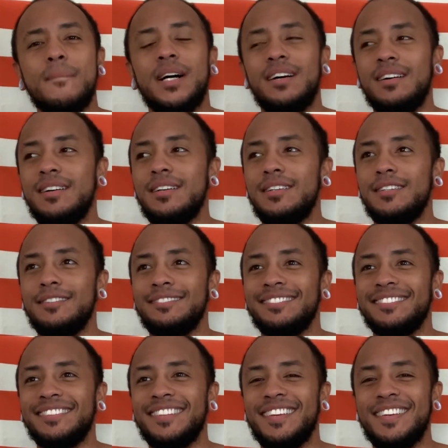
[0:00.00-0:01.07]
um
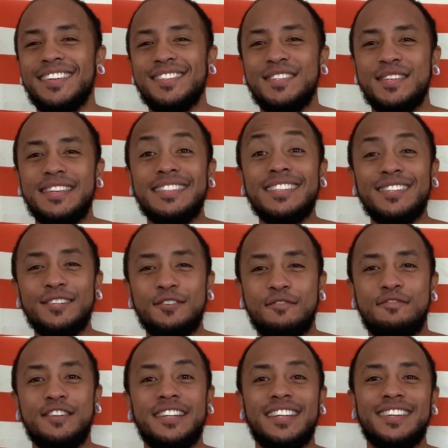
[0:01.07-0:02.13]
it's it's a little
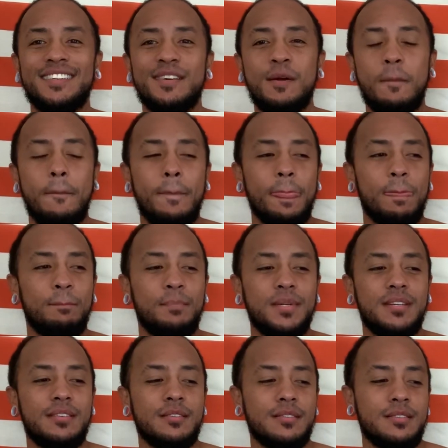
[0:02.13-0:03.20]
funny
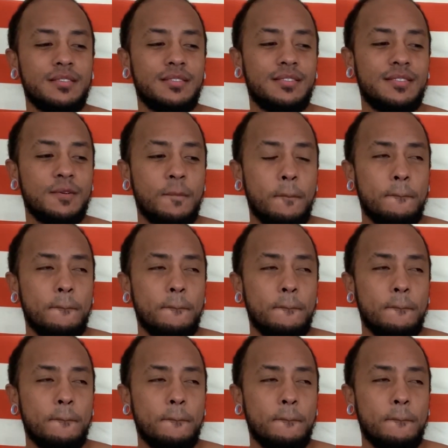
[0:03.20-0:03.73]
because